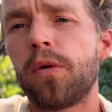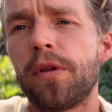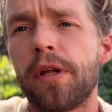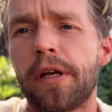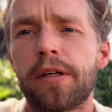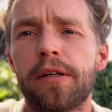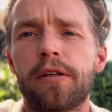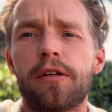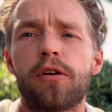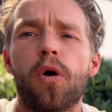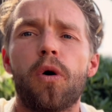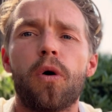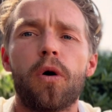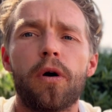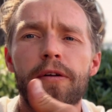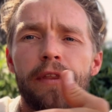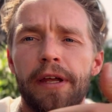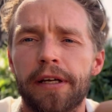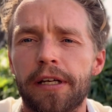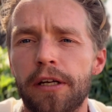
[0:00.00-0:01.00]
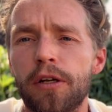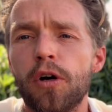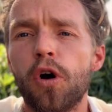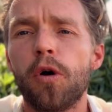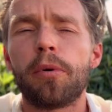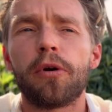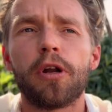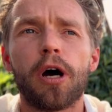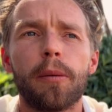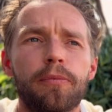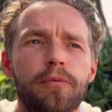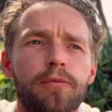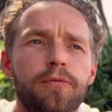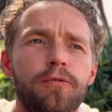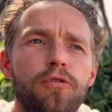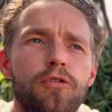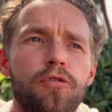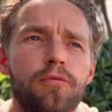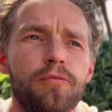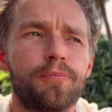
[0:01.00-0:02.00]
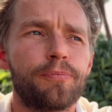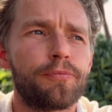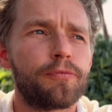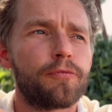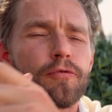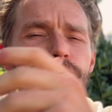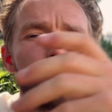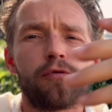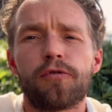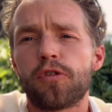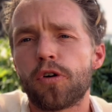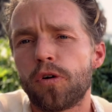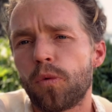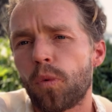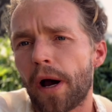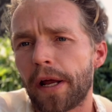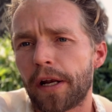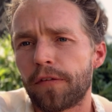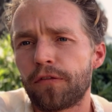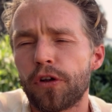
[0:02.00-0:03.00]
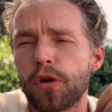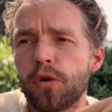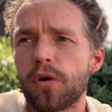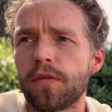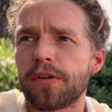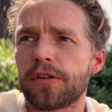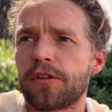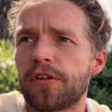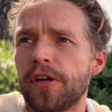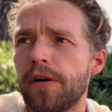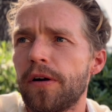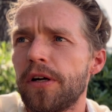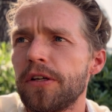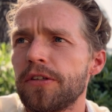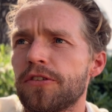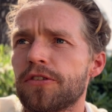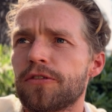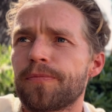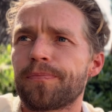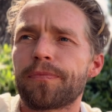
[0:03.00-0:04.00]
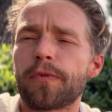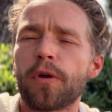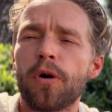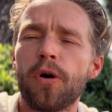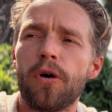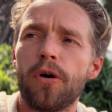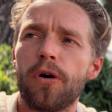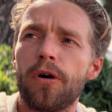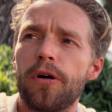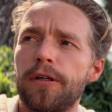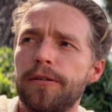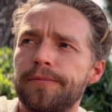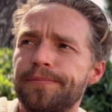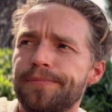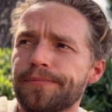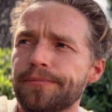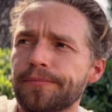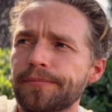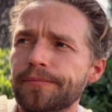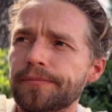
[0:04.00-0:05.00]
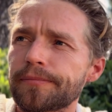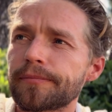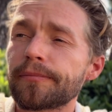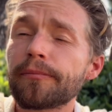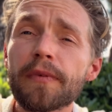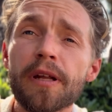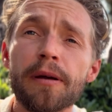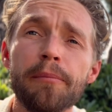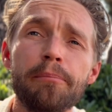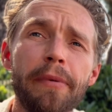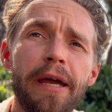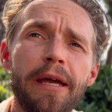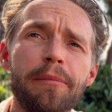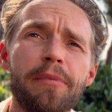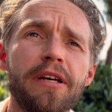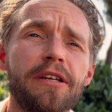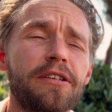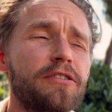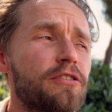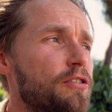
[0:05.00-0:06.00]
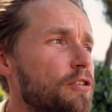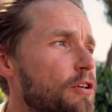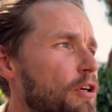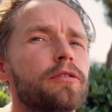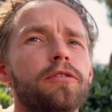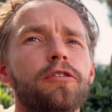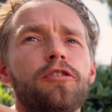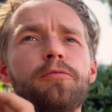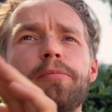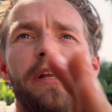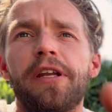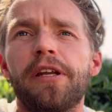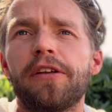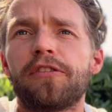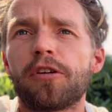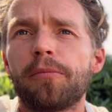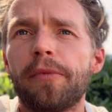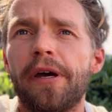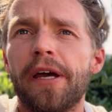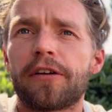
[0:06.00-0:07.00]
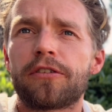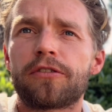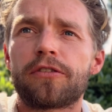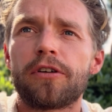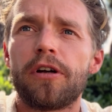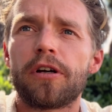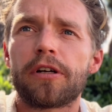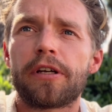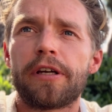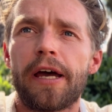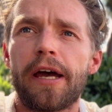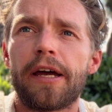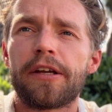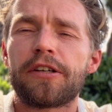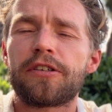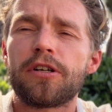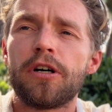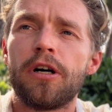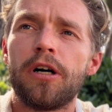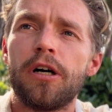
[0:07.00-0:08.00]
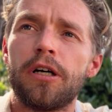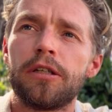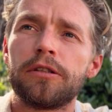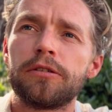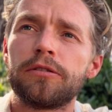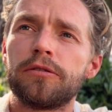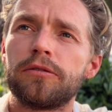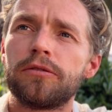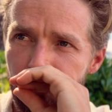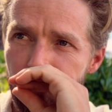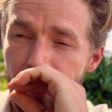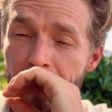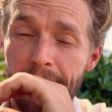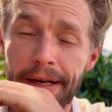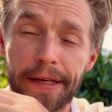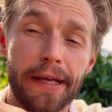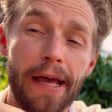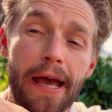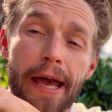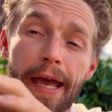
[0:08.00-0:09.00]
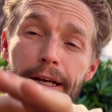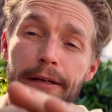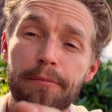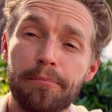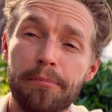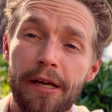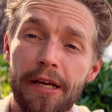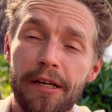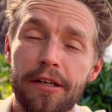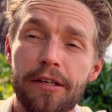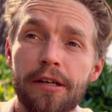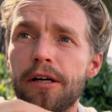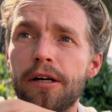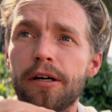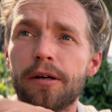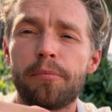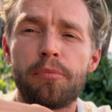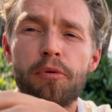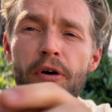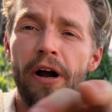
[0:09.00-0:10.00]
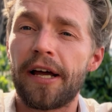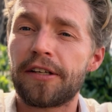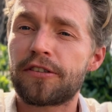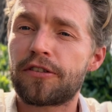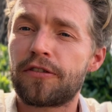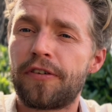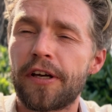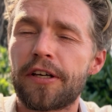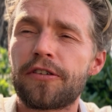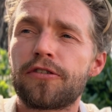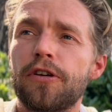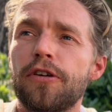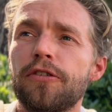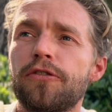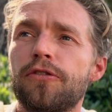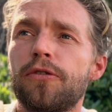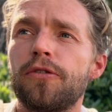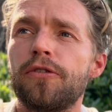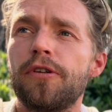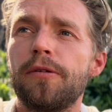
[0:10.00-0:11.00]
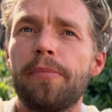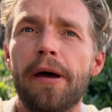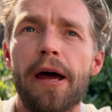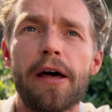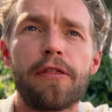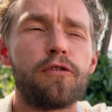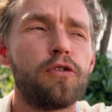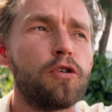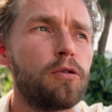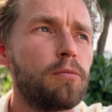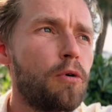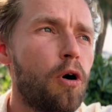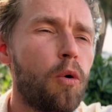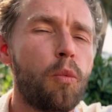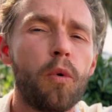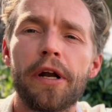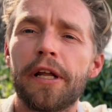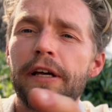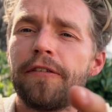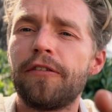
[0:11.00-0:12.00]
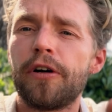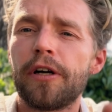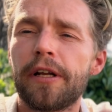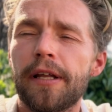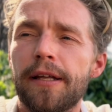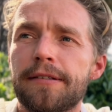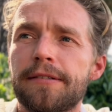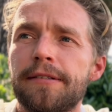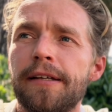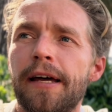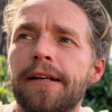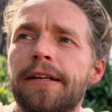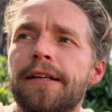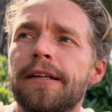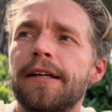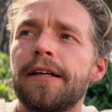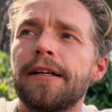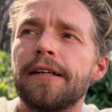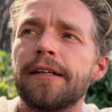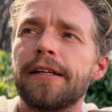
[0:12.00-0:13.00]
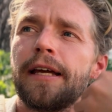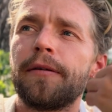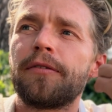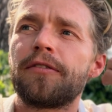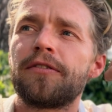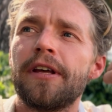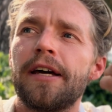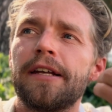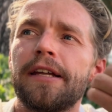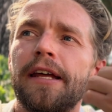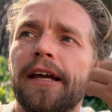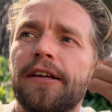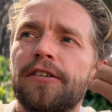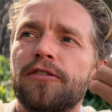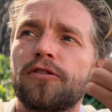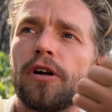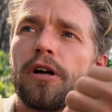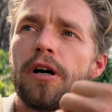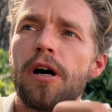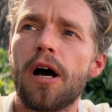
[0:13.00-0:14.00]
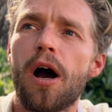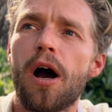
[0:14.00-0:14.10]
that door that can open up to a wider view of the terrace, or maybe it's spending some extra cash on adding handmade brass fixtures to the bathroom, or whatever it is that gives that extra